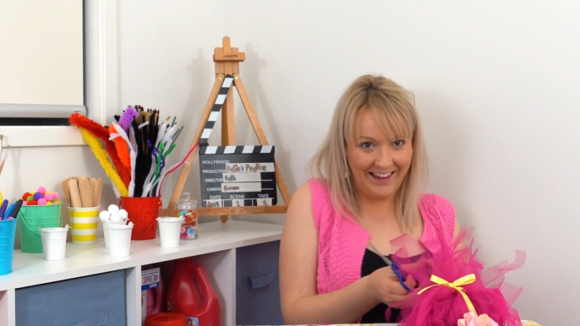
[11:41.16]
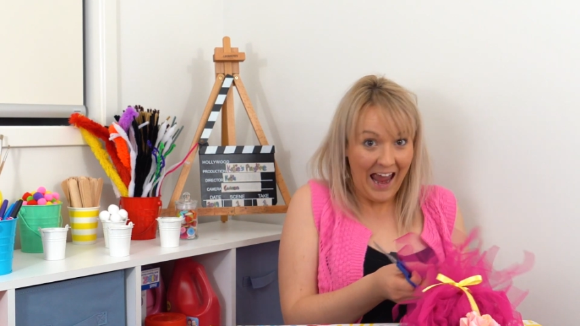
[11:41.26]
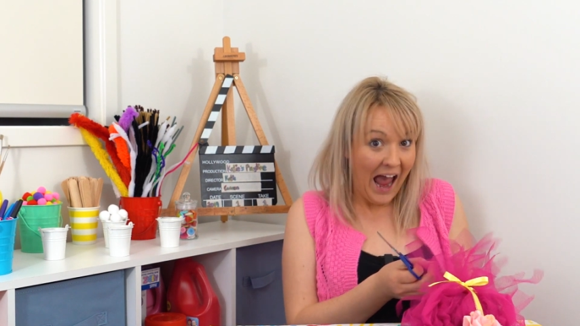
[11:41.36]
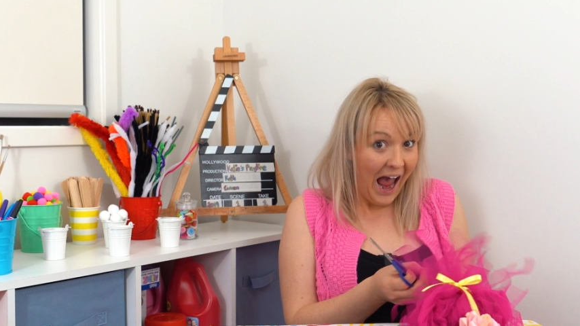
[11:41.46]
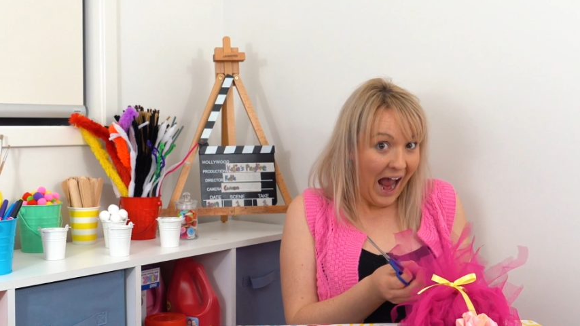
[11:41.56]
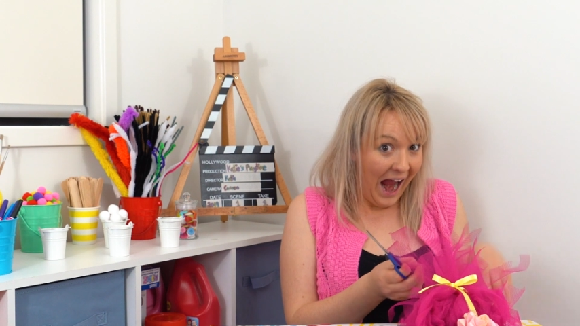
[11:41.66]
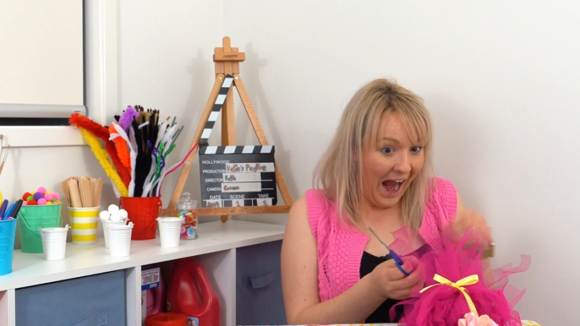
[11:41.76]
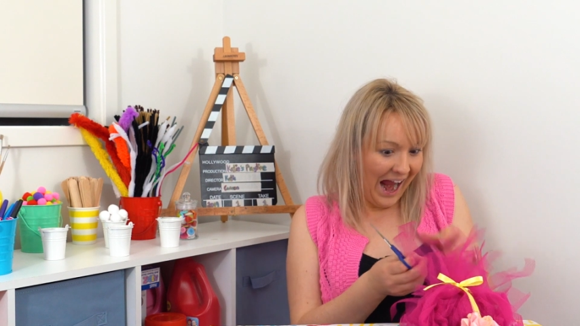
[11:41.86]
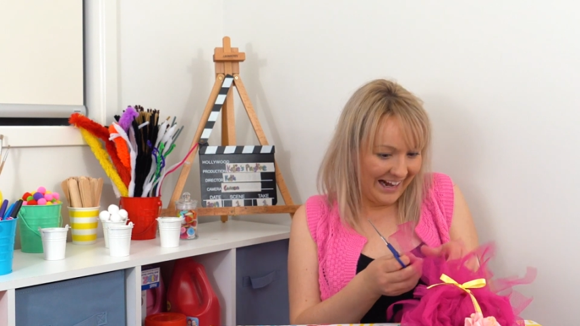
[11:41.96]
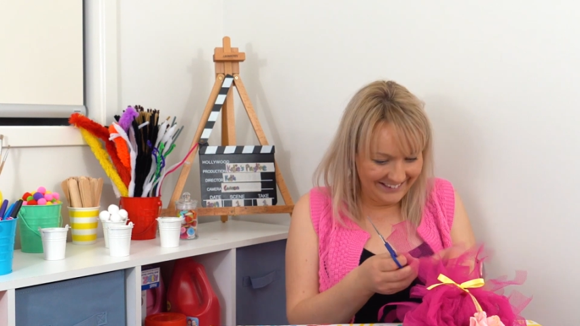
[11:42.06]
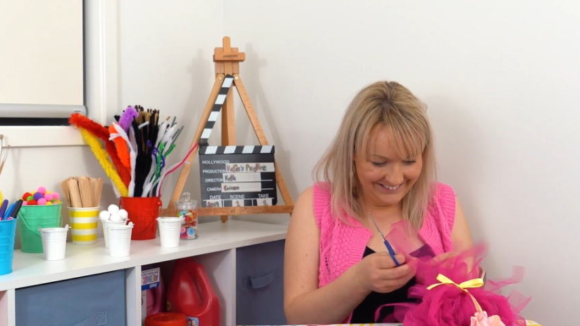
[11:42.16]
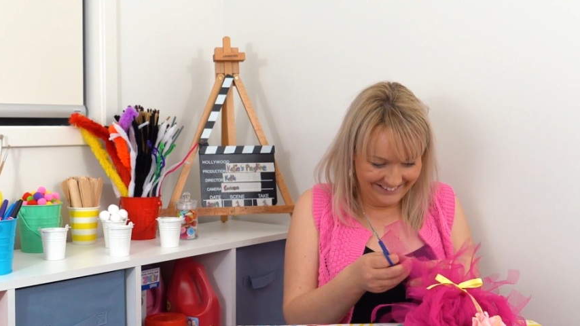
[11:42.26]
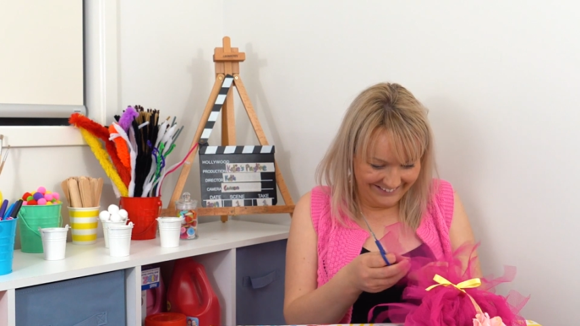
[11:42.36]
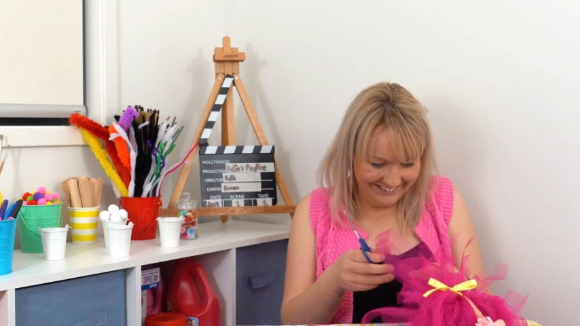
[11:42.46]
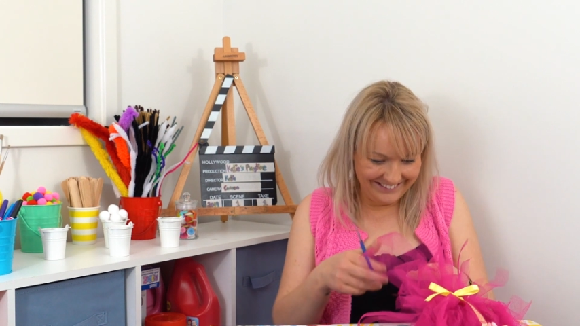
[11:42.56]

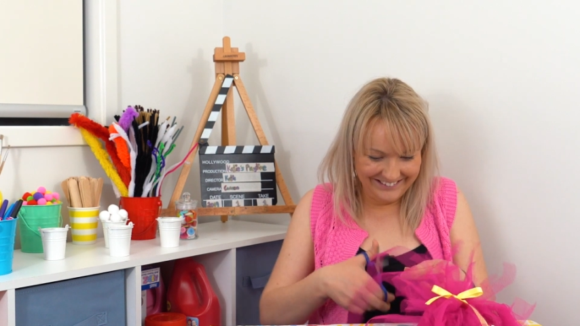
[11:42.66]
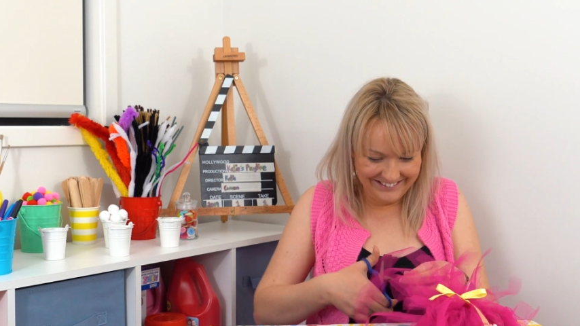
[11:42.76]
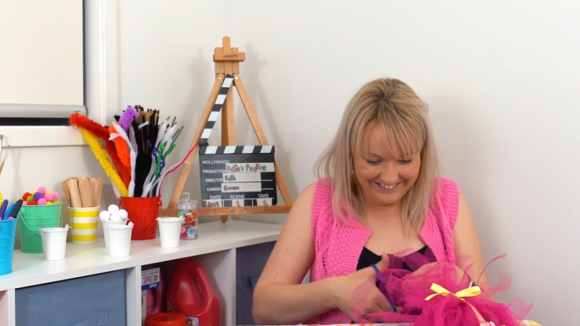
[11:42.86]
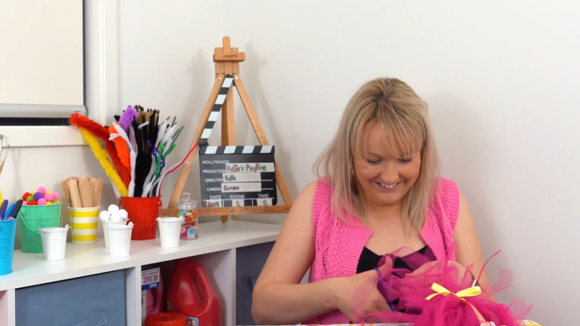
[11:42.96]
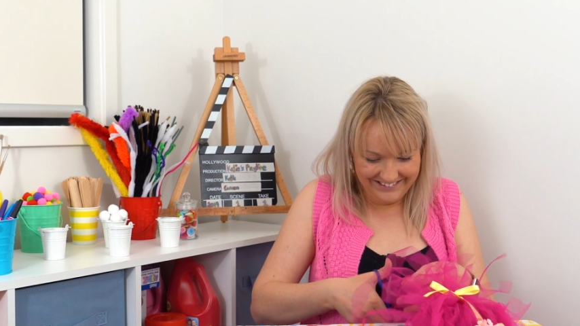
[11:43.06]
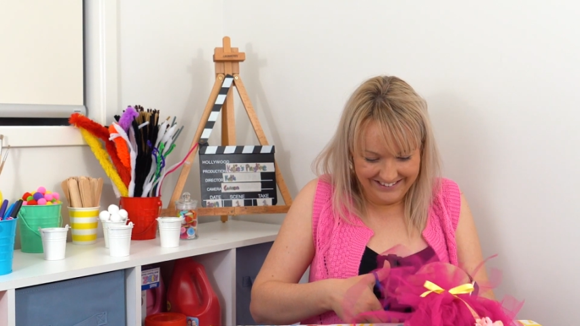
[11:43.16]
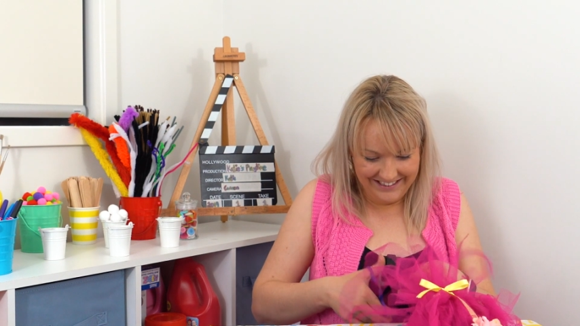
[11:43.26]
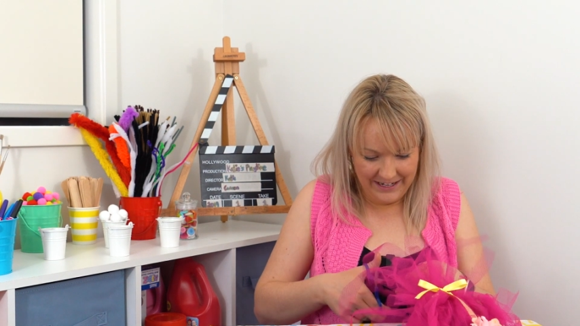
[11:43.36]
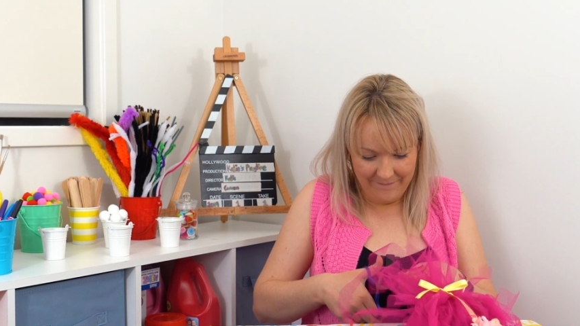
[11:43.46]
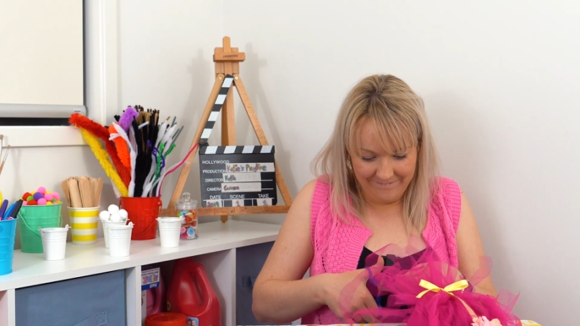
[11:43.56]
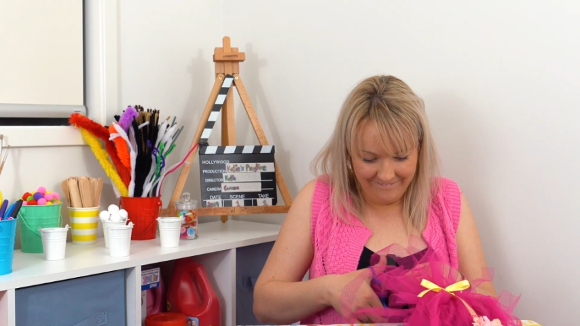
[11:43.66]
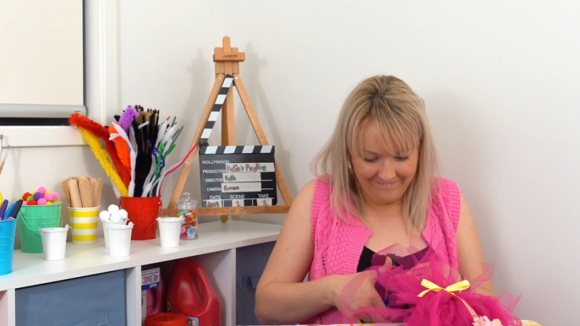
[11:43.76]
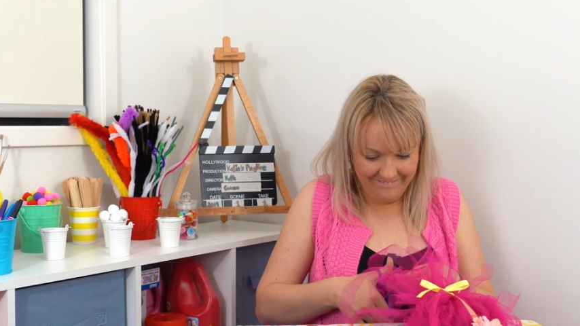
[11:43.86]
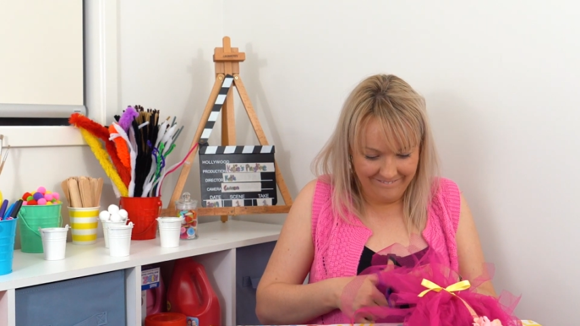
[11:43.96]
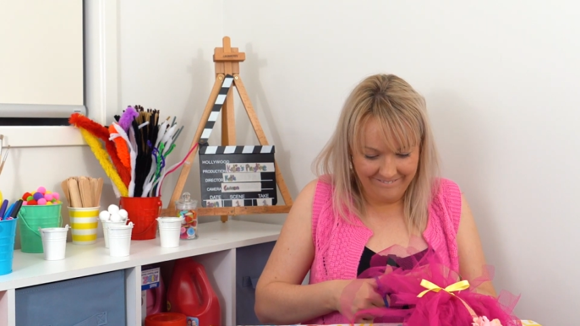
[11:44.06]

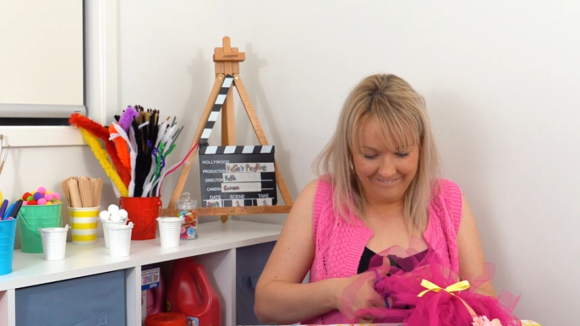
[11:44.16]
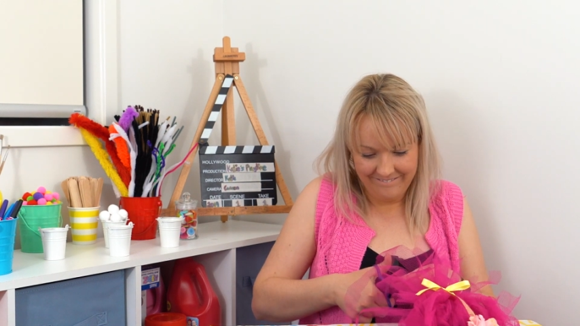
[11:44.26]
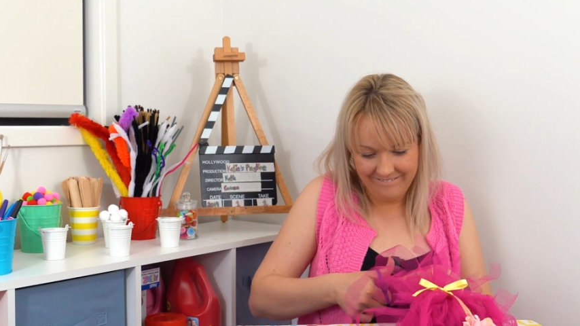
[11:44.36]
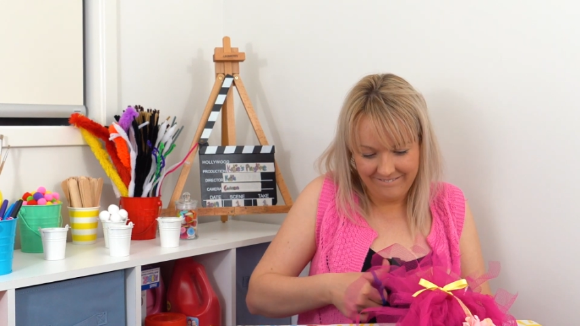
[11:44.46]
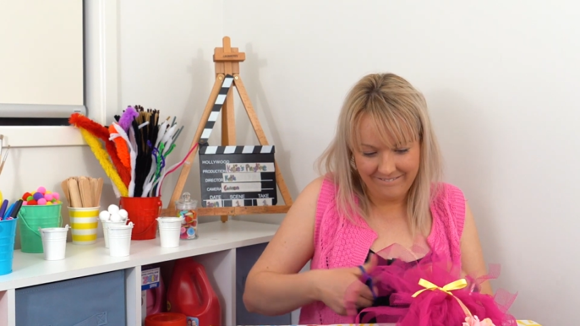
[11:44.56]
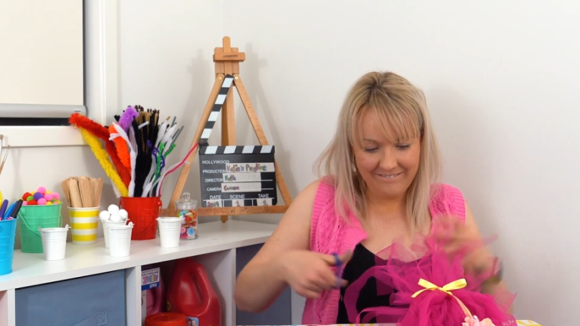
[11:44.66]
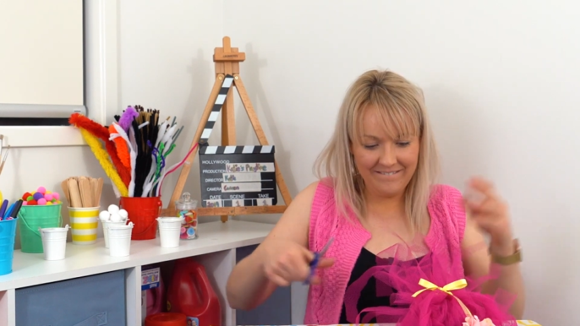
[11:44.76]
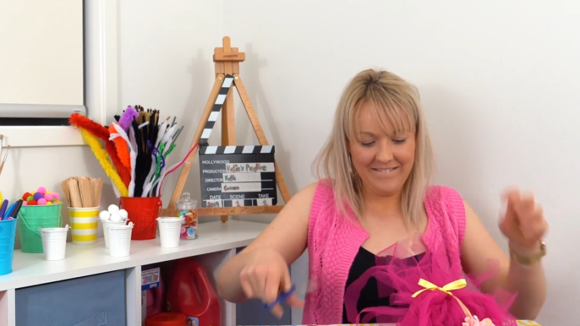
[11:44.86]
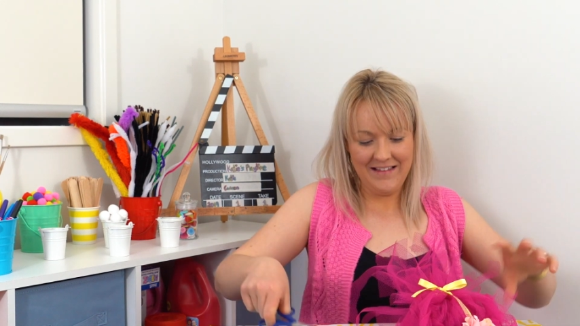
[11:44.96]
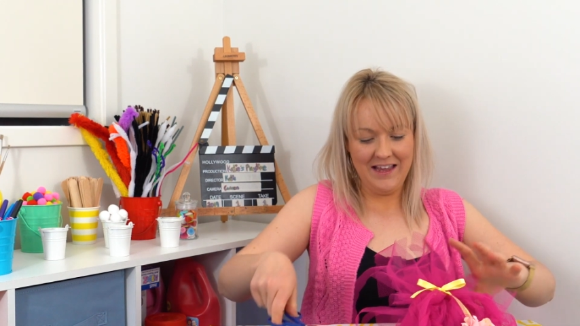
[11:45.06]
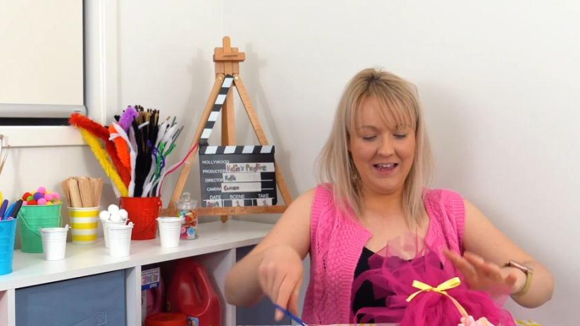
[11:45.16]
[no speech]